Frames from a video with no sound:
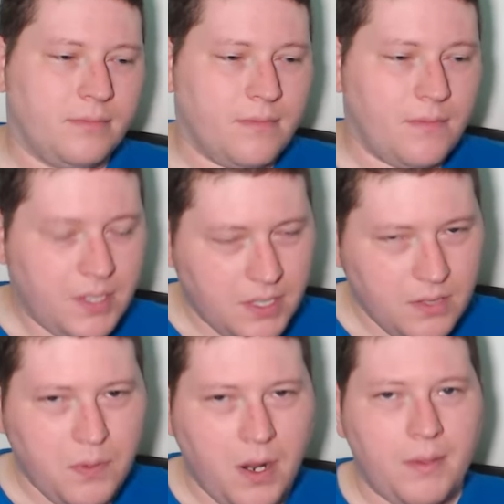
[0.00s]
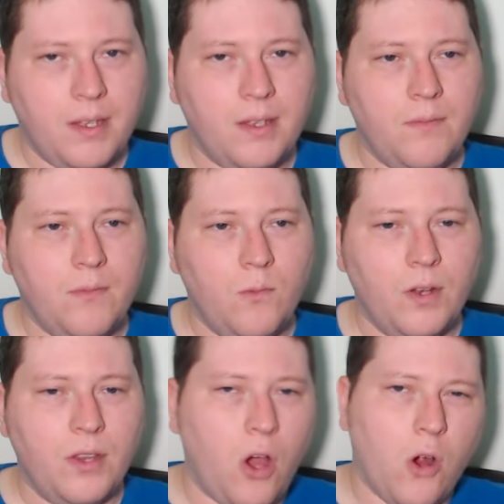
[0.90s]
this is probably one
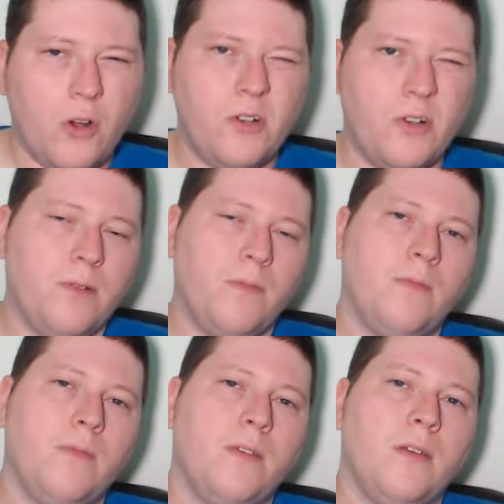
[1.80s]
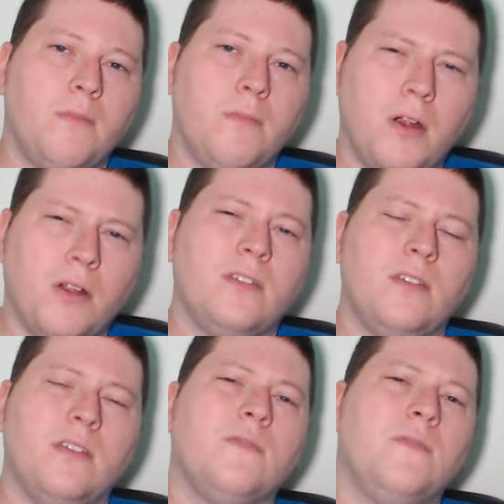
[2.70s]
of the harder parts
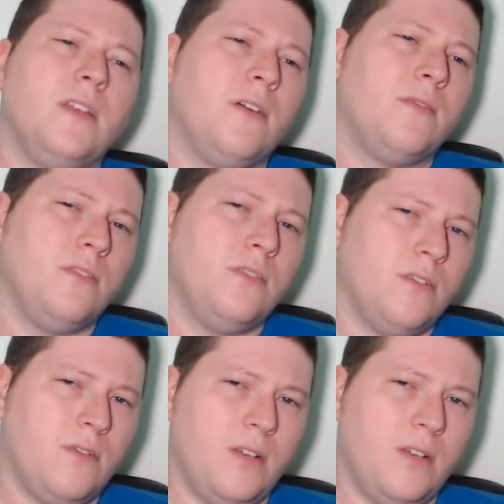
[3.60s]
of this video to do.